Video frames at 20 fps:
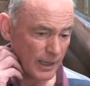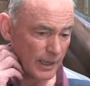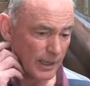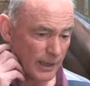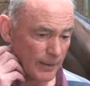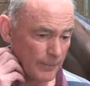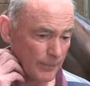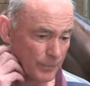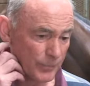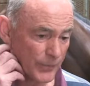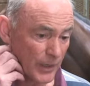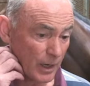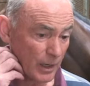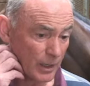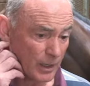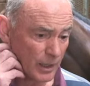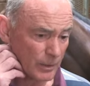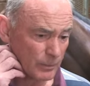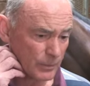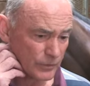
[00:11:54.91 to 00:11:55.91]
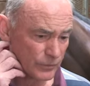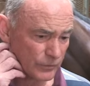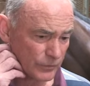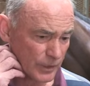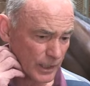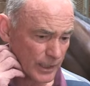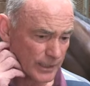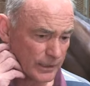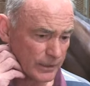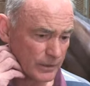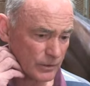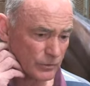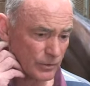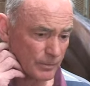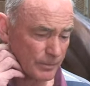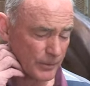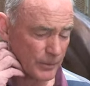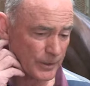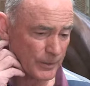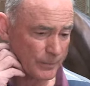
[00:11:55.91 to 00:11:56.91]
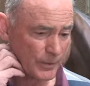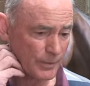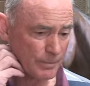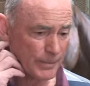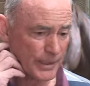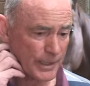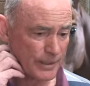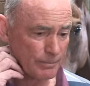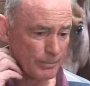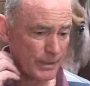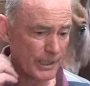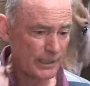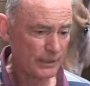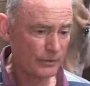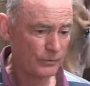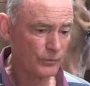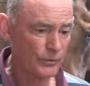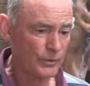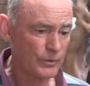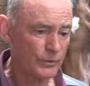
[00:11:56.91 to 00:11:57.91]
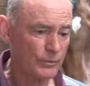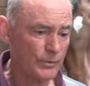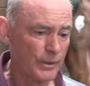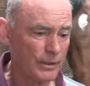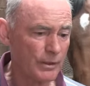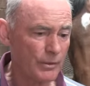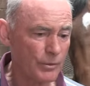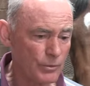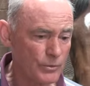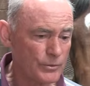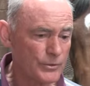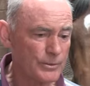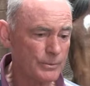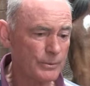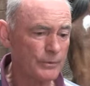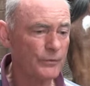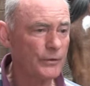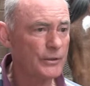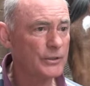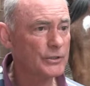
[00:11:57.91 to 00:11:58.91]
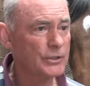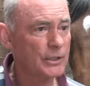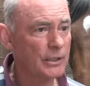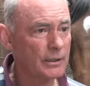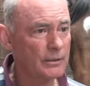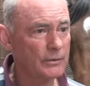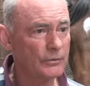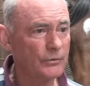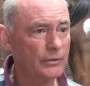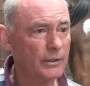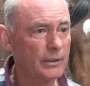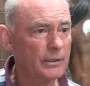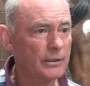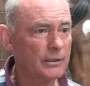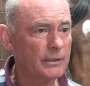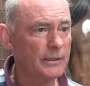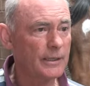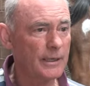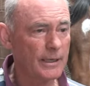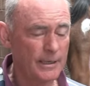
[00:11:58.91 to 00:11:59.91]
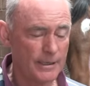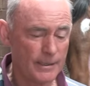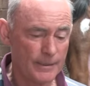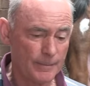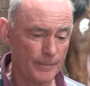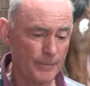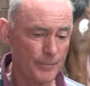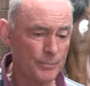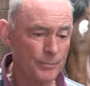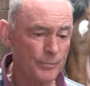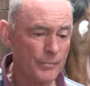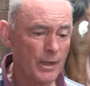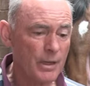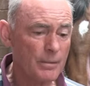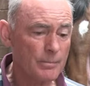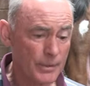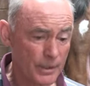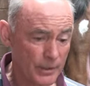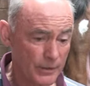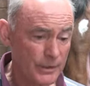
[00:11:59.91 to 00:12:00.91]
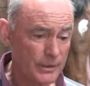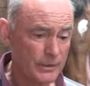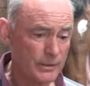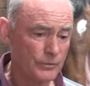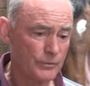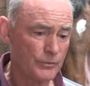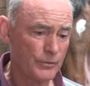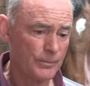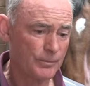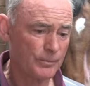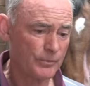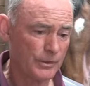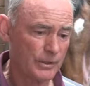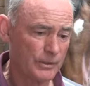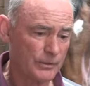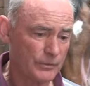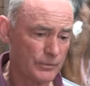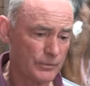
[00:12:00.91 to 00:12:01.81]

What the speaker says: I was slightly disappointed with Babe Paley's first run. I thought she would finish closer, but I think this trip's going to